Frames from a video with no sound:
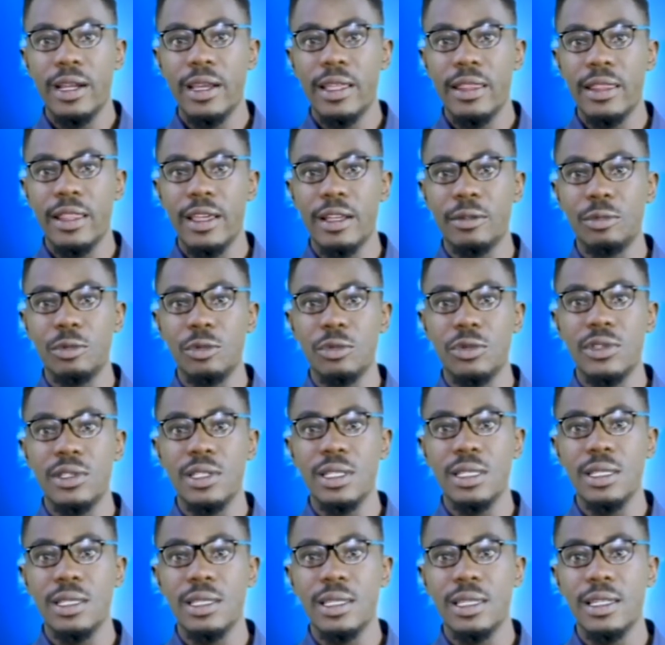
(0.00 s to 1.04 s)
that will
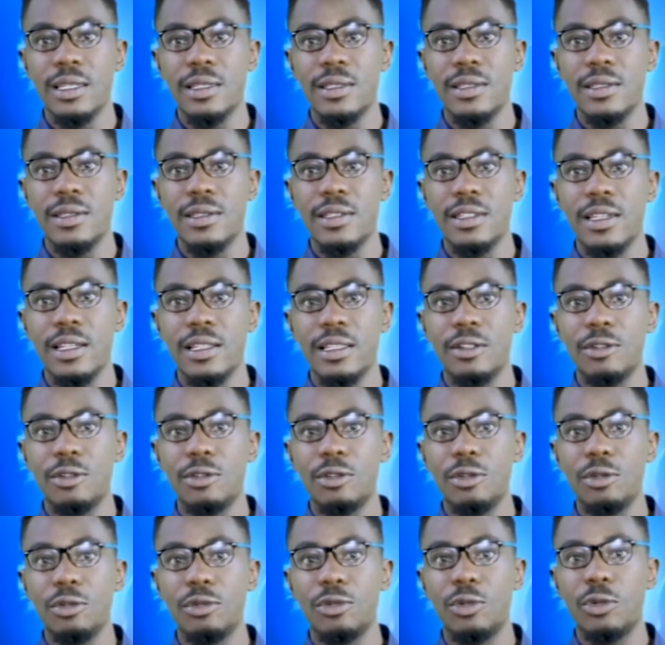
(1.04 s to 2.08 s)
see it selling
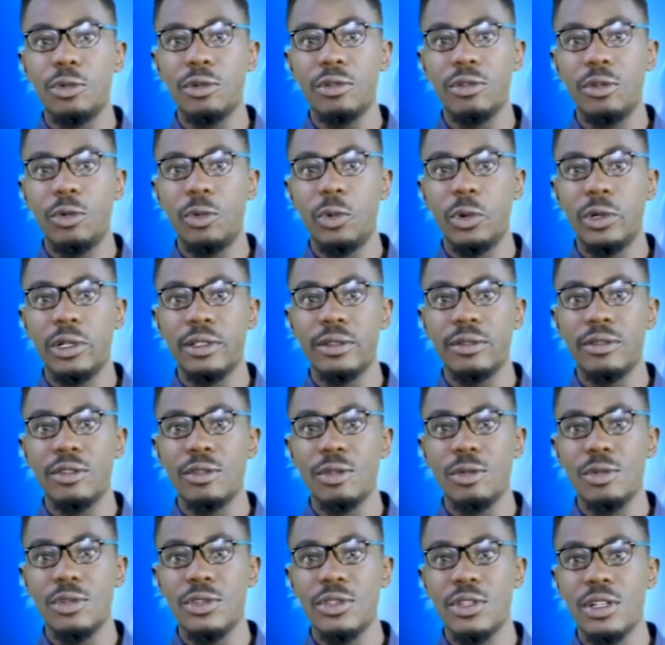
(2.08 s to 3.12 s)
crude oil
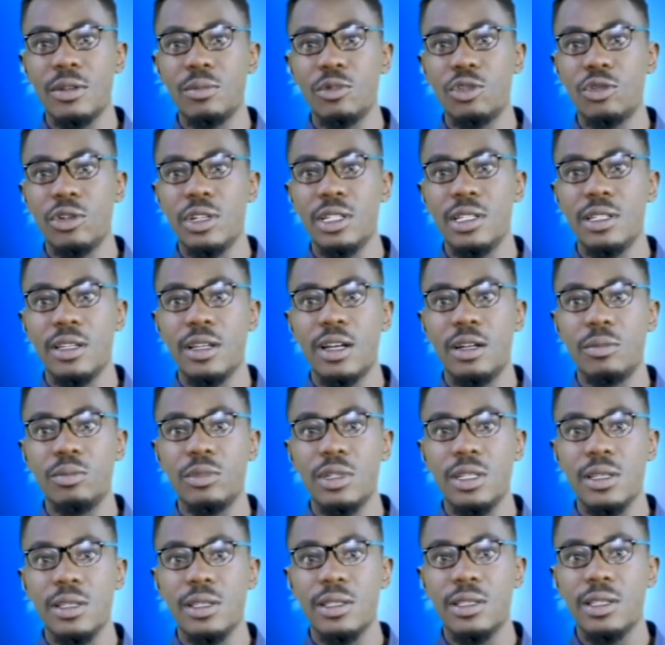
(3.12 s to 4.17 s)
to some trading
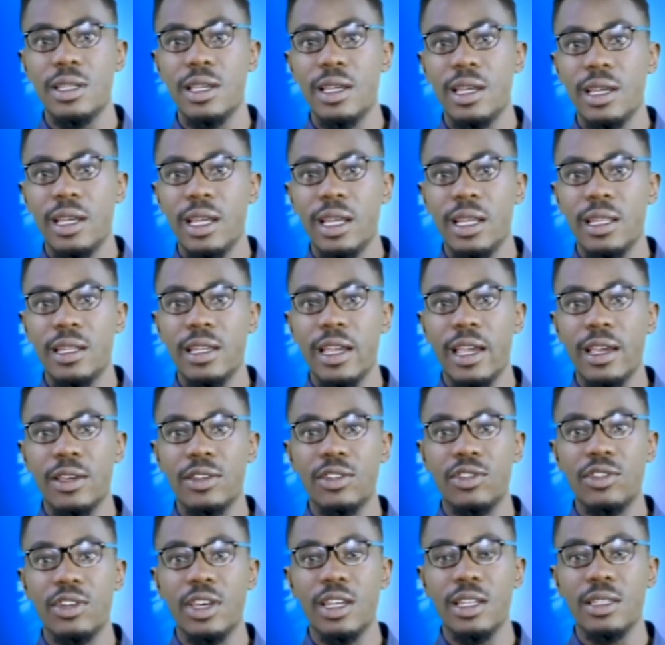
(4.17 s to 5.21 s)
companies in
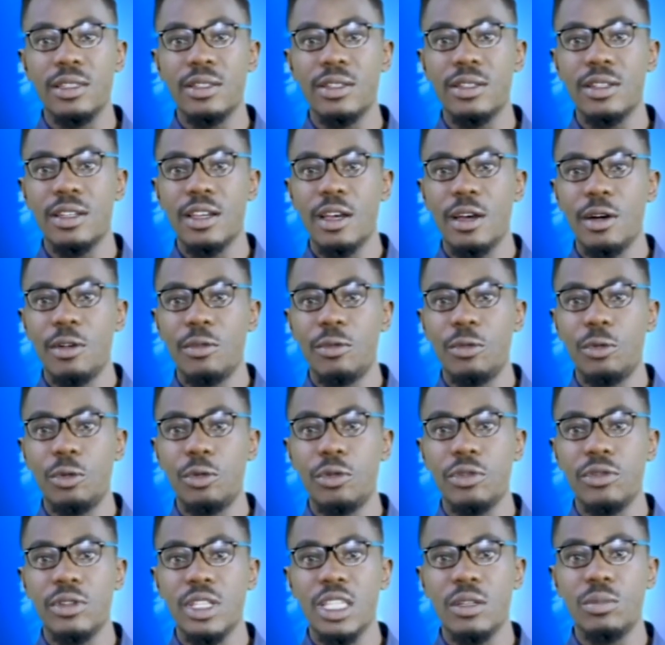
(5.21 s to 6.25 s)
exchange
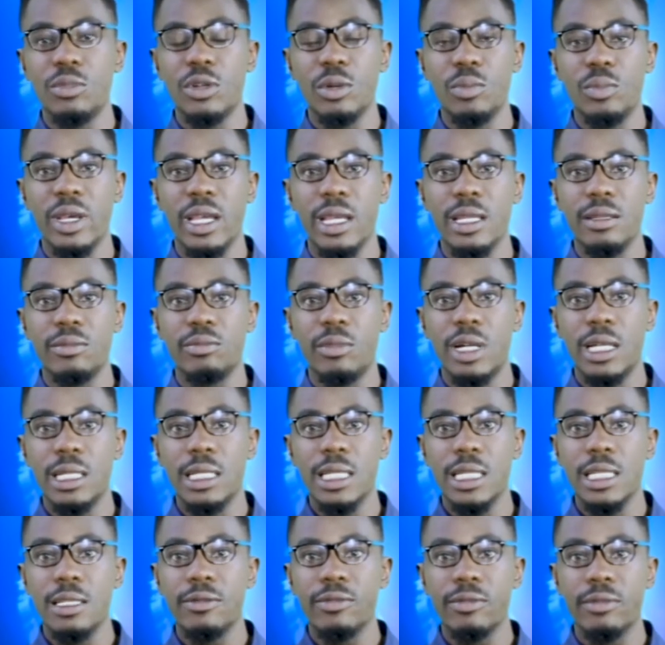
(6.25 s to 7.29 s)
for the prepaid
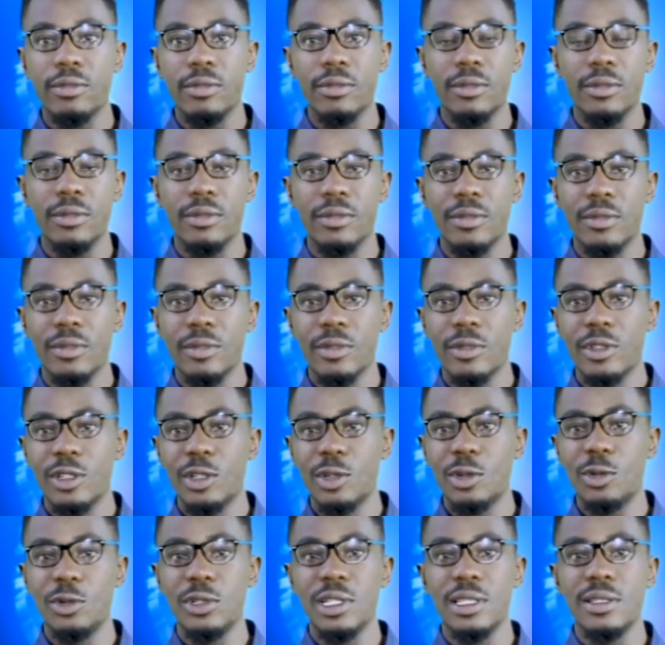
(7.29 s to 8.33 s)
money.
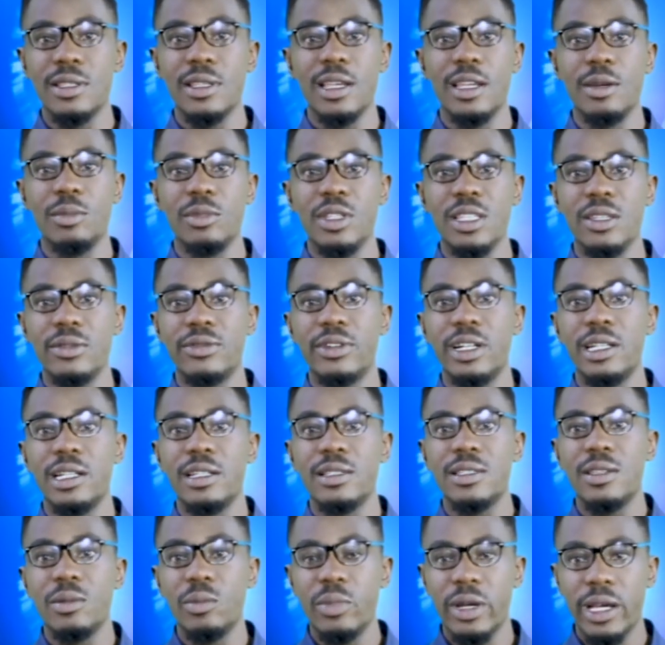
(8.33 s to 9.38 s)
According to him, the
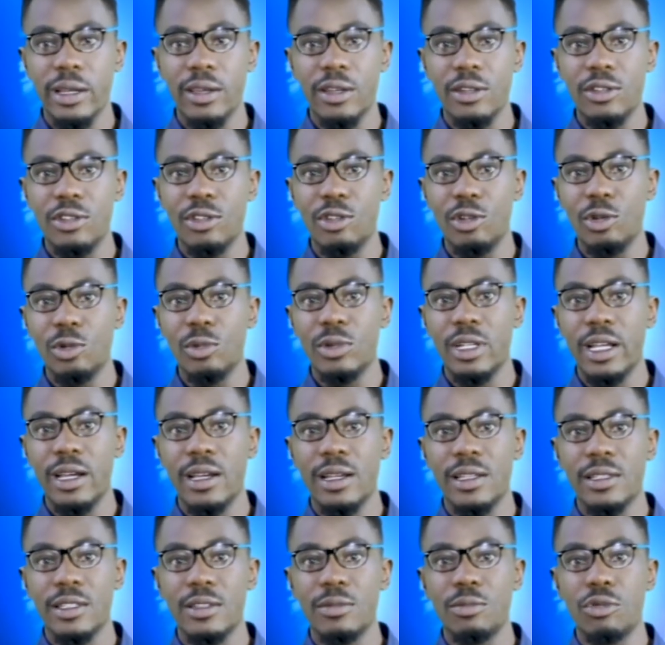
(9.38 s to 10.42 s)
financing package known
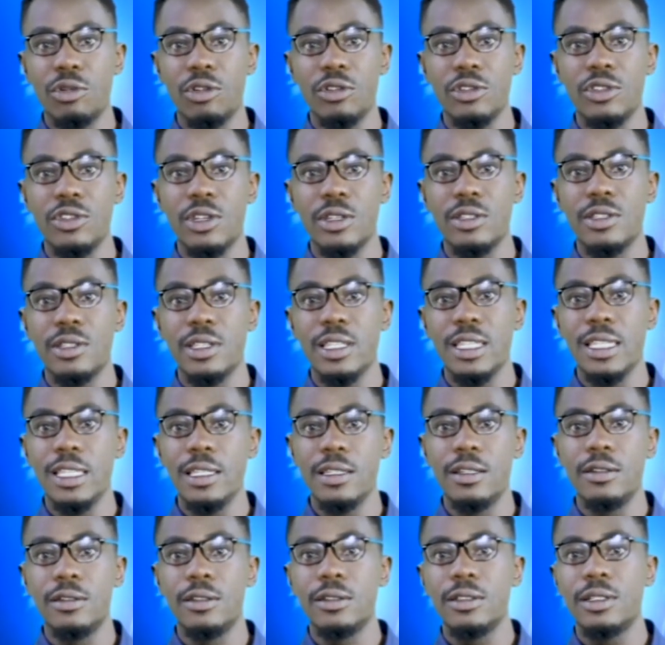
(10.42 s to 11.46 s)
as Project
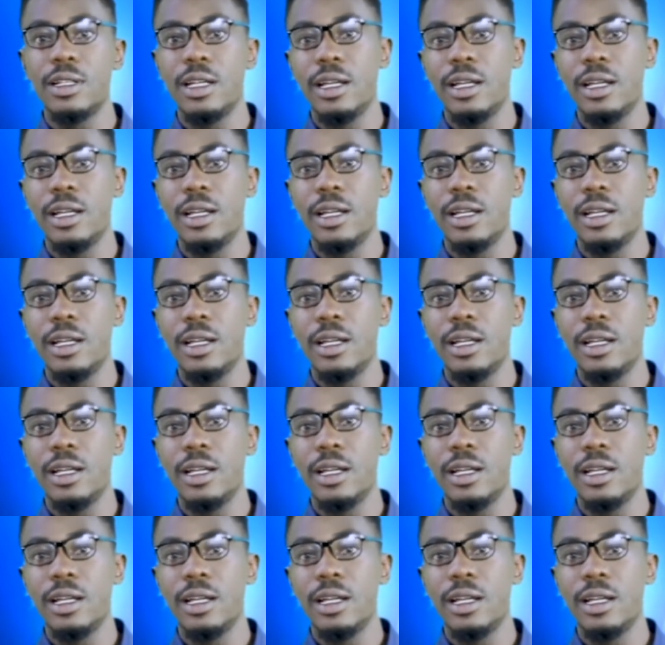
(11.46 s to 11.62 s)
Eagle